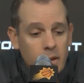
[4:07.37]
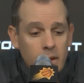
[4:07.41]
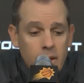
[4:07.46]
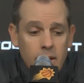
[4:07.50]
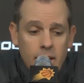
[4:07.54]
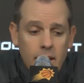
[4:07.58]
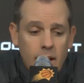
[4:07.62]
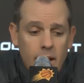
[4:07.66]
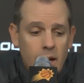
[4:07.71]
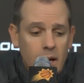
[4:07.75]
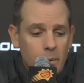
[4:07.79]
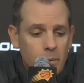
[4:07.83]

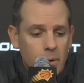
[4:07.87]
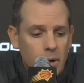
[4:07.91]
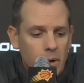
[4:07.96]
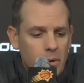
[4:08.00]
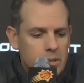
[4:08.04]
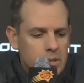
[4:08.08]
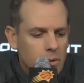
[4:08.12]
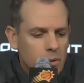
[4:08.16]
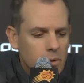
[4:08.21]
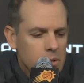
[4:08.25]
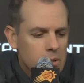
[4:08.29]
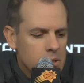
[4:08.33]
Yeah, we
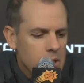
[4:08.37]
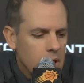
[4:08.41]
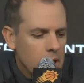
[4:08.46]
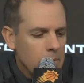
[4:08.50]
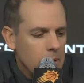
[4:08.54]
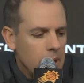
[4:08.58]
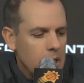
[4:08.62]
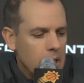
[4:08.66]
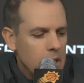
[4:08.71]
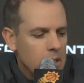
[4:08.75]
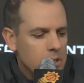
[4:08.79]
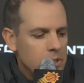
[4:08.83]
always talk
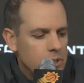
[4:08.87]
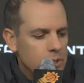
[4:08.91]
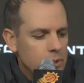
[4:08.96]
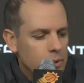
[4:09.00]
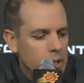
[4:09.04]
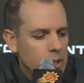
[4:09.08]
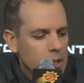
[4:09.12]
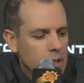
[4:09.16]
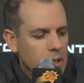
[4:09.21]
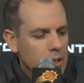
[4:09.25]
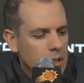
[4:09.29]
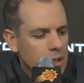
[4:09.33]
about his
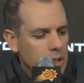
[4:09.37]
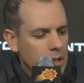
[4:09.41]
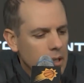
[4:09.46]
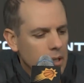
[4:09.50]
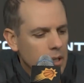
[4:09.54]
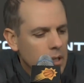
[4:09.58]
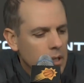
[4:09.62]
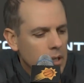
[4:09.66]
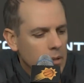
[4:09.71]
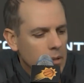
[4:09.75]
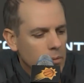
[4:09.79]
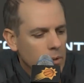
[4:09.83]
shooting,
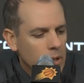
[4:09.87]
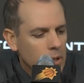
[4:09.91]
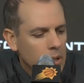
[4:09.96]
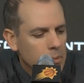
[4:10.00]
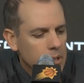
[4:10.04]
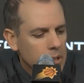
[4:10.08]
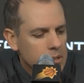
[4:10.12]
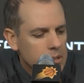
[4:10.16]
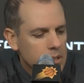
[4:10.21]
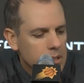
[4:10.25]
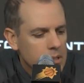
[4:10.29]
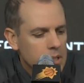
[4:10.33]
what he
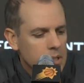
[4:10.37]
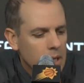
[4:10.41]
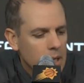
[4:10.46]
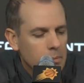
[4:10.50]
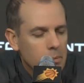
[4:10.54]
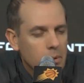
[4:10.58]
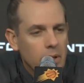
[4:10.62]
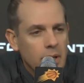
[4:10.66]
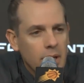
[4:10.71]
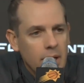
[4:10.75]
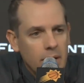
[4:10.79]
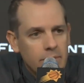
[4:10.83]
brings to the
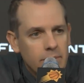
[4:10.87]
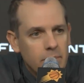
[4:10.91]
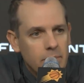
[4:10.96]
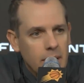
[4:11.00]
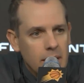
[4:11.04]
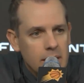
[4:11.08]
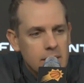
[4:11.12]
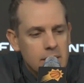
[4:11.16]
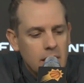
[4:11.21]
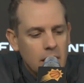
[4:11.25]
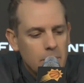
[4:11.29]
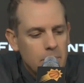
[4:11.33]
table from
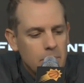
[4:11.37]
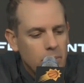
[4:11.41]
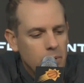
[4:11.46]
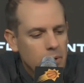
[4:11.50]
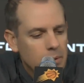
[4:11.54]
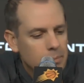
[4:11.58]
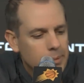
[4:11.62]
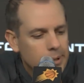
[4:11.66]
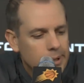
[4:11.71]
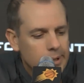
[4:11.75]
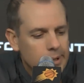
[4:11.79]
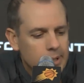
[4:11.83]
that
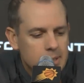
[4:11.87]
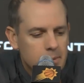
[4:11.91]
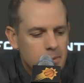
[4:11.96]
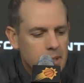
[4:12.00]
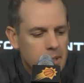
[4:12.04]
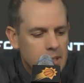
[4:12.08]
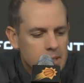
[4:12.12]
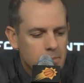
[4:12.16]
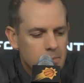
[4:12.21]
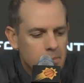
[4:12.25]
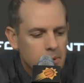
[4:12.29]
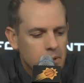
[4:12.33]
standpoint, but
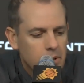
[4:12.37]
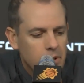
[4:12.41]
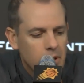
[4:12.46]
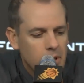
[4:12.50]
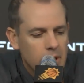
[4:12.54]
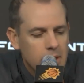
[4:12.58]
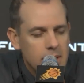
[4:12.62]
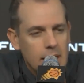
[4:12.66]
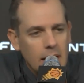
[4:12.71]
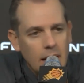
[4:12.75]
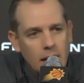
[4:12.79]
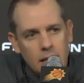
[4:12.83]
his ability to
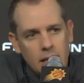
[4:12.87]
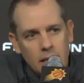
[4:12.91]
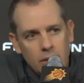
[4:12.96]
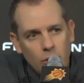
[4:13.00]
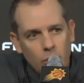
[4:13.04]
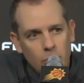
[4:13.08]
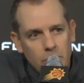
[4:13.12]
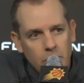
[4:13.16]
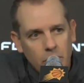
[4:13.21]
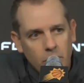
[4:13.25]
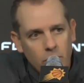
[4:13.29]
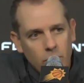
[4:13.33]
attack in the
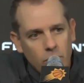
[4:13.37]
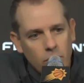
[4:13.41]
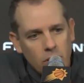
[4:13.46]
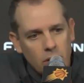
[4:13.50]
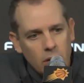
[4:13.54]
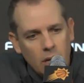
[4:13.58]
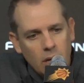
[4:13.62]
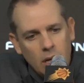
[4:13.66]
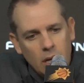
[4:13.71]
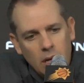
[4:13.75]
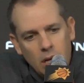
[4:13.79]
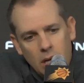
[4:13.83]
open court
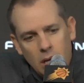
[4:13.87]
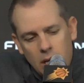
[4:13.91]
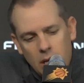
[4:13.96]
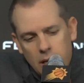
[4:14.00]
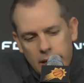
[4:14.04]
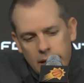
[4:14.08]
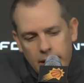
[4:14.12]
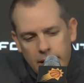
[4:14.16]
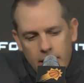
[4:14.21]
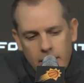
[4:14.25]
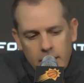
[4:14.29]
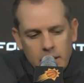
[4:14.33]

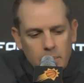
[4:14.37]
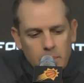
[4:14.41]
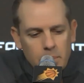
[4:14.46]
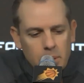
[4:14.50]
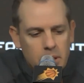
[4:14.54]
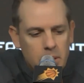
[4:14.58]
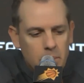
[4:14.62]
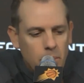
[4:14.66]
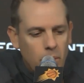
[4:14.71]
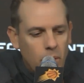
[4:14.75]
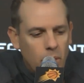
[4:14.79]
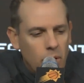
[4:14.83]
and put
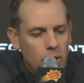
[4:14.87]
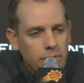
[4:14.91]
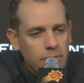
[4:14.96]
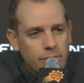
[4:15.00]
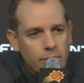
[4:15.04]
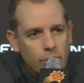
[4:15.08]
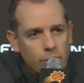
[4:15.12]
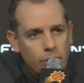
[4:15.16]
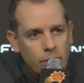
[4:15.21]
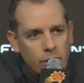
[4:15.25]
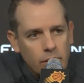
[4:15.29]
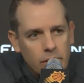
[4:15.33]
the ball on the
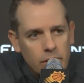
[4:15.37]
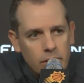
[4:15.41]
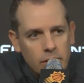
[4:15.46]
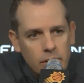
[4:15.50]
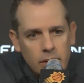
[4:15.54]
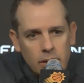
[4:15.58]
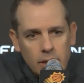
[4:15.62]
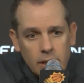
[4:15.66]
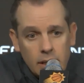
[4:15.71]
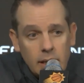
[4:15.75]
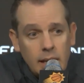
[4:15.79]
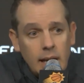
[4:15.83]
floor
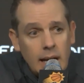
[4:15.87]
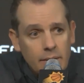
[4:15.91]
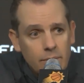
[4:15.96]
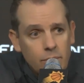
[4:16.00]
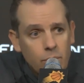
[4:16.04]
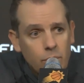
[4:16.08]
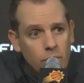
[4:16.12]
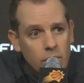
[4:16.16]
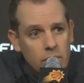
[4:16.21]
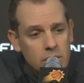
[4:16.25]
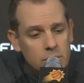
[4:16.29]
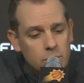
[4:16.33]
in the half
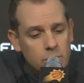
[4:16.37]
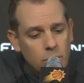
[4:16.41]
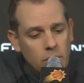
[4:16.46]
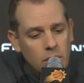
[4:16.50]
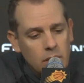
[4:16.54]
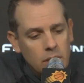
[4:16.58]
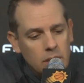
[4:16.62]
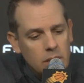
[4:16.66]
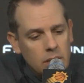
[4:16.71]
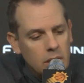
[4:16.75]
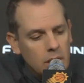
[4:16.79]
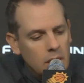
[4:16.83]
court as
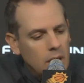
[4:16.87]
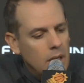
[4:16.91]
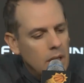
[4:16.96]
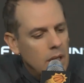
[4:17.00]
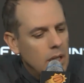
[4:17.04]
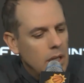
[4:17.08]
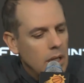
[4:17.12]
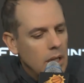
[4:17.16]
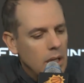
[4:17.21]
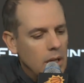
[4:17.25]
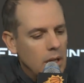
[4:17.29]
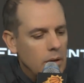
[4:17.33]
well,
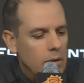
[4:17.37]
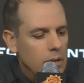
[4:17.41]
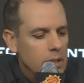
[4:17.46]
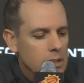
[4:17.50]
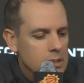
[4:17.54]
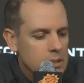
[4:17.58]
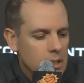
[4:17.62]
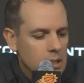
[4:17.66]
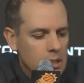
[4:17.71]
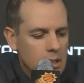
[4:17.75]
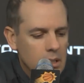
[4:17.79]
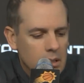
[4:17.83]
is
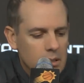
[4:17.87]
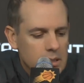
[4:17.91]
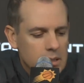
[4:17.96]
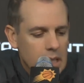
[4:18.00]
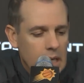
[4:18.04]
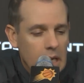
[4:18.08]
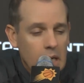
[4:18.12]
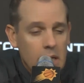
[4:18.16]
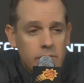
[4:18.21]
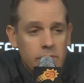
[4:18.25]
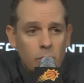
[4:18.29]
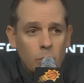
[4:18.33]
a
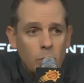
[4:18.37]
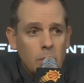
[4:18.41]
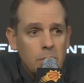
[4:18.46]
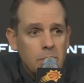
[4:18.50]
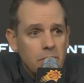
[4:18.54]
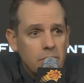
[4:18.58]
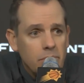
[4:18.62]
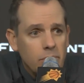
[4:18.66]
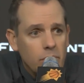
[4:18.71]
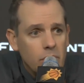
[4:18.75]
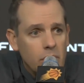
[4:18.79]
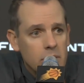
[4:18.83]
heck of a weapon
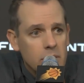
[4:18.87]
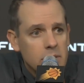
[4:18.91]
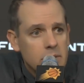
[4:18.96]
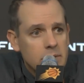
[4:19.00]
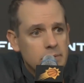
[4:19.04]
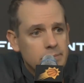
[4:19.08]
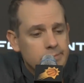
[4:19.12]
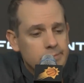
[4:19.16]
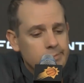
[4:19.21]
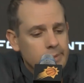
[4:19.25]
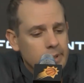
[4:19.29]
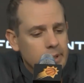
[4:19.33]
for us,
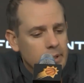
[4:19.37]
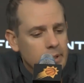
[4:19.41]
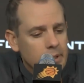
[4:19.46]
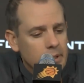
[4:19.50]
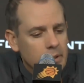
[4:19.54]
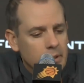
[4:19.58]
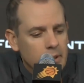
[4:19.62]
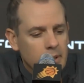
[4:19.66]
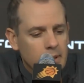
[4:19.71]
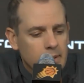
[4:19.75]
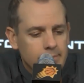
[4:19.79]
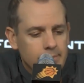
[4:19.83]

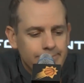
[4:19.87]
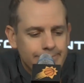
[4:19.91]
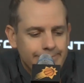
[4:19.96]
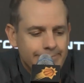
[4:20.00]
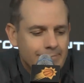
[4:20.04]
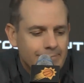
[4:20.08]
and